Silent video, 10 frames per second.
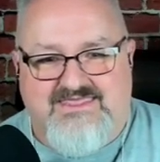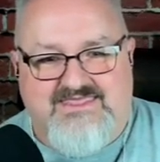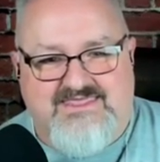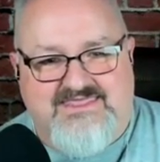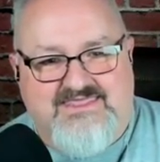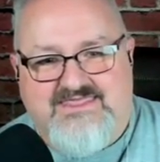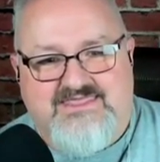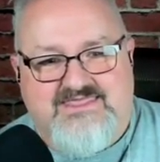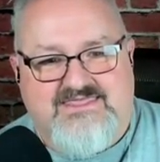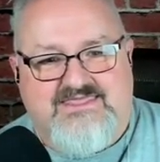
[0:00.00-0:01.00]

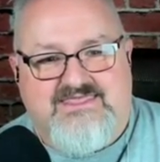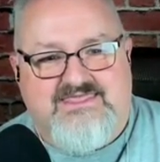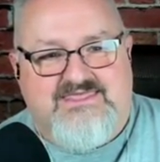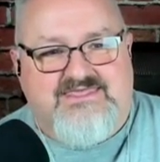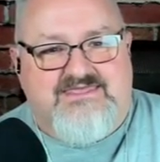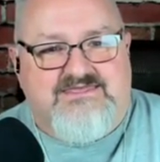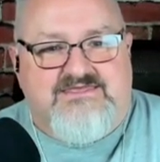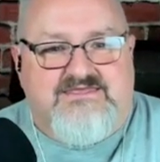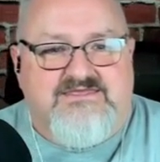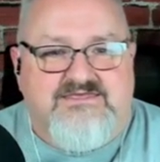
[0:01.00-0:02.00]

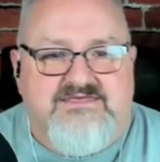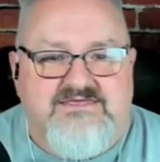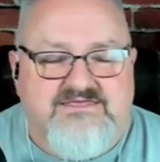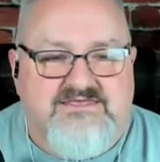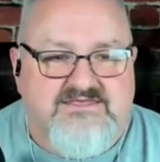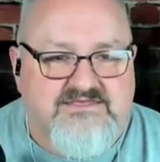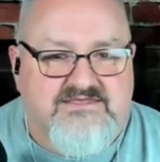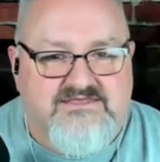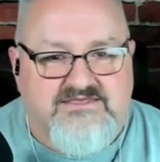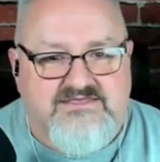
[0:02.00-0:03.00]

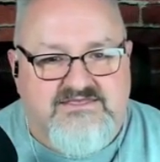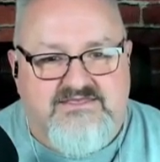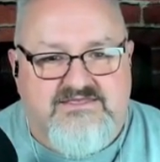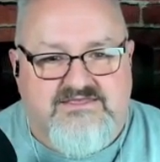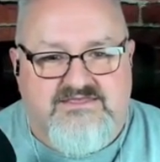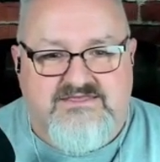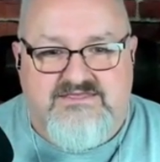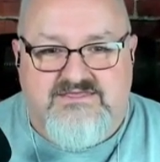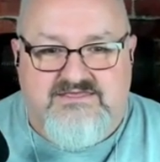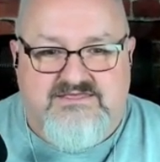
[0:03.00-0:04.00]

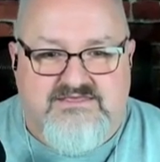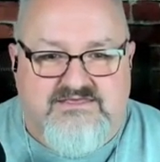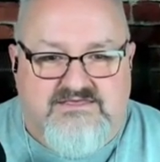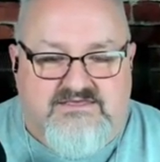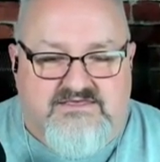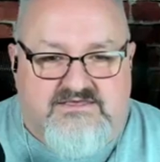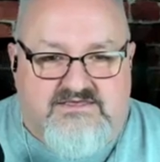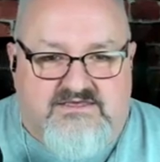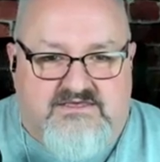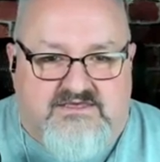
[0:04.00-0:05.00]

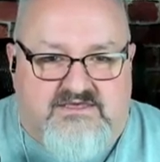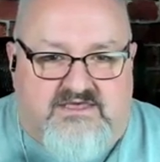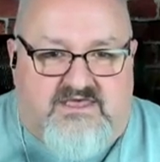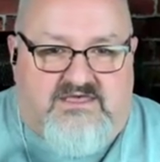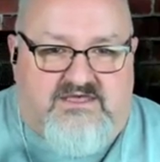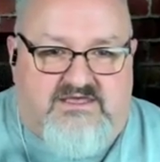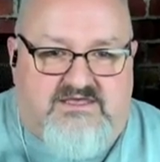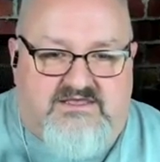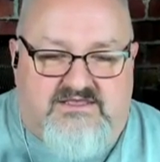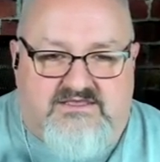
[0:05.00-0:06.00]

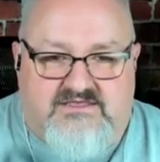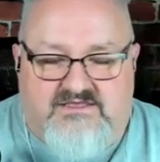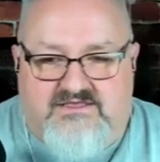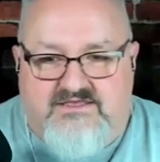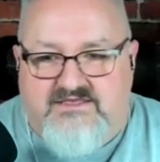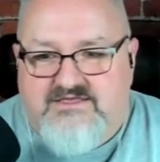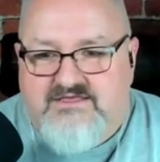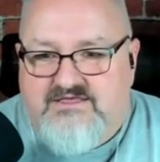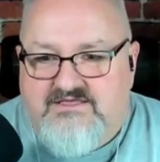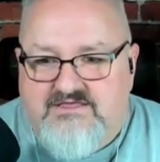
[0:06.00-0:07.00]

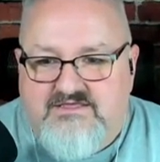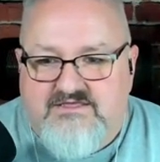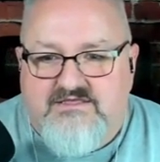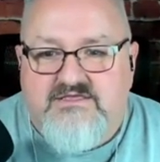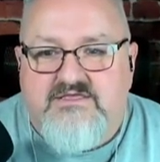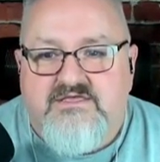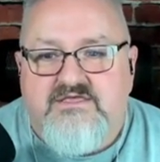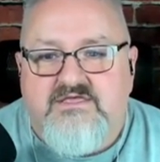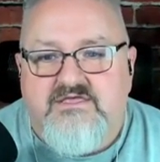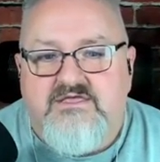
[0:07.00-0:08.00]
[no speech]